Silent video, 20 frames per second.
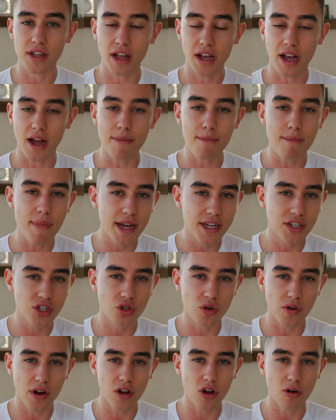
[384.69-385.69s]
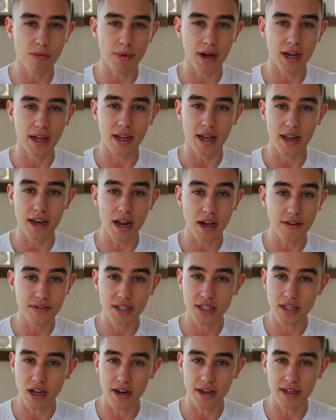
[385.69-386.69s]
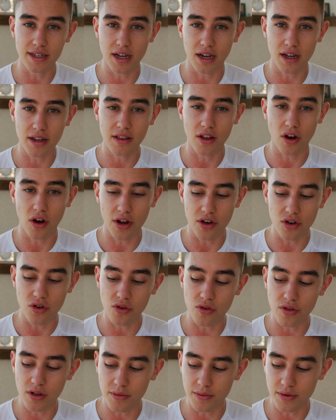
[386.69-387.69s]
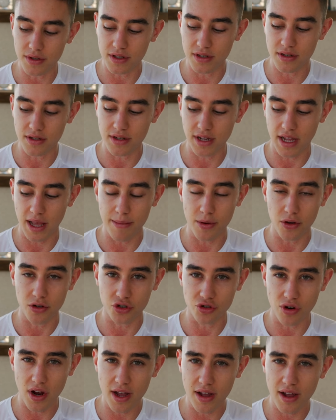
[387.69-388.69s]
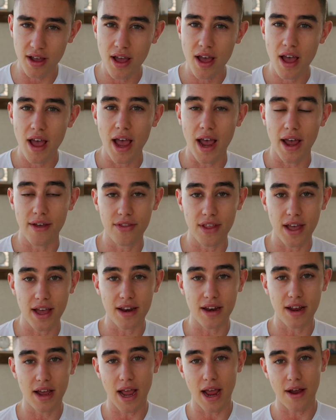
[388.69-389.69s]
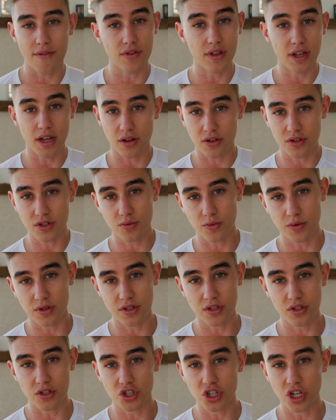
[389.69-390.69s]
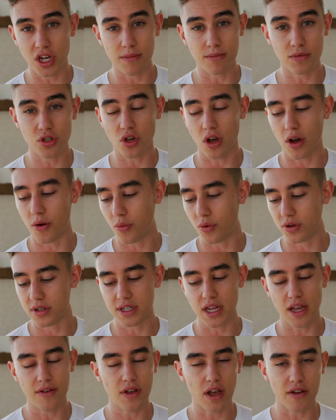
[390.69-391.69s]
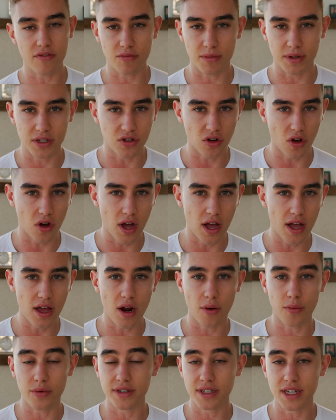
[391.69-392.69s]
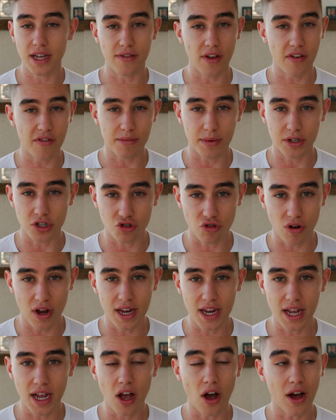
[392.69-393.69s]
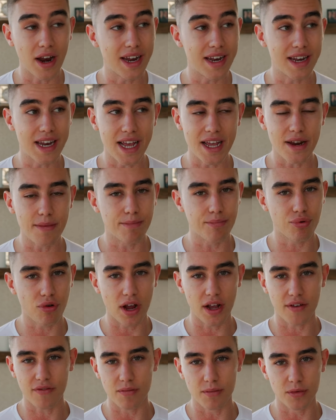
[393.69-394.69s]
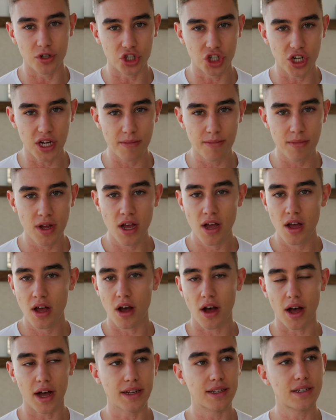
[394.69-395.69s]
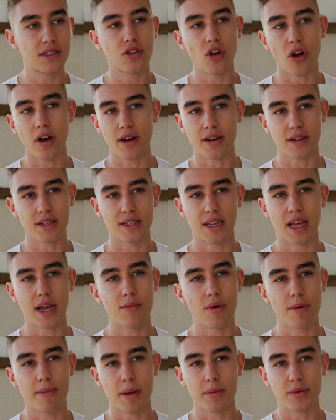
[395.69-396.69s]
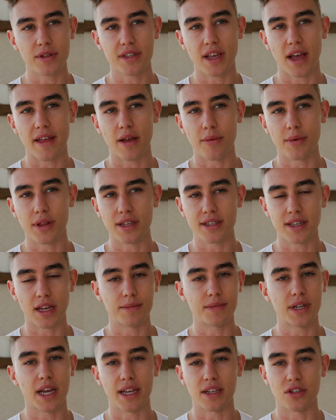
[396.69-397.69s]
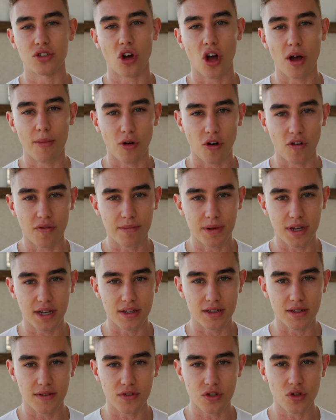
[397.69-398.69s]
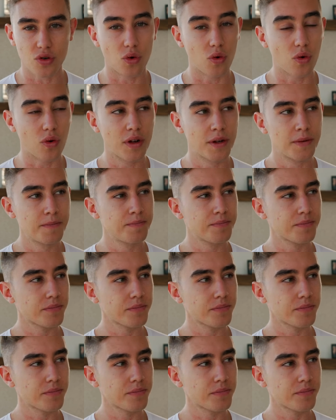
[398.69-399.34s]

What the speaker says: Like I'd make sure I got my enough study done that I knew that was to get me on track. And then everything else was gym. So I wouldn't deviate from my diet. I wouldn't deviate from my training. I didn't need a break from the gym. I don't understand when people say that when they say I'm taking time off because of school.